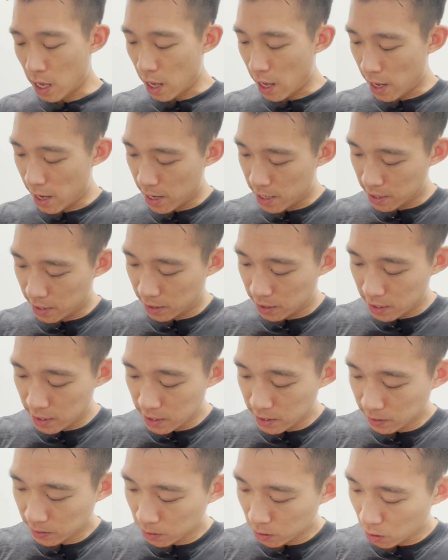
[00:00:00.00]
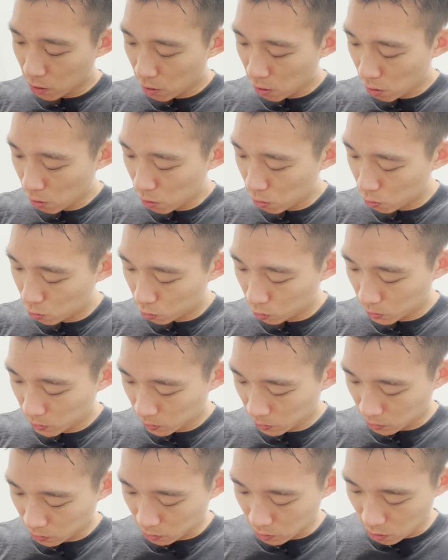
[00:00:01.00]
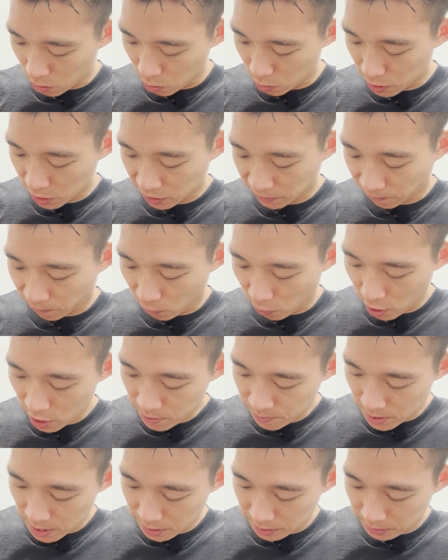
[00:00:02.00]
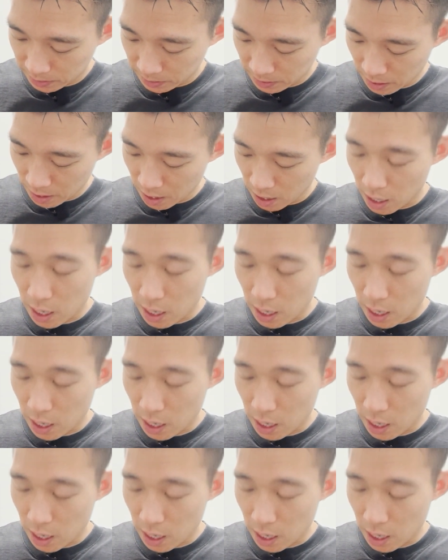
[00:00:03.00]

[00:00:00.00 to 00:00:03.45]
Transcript: And these holes, or these foramens,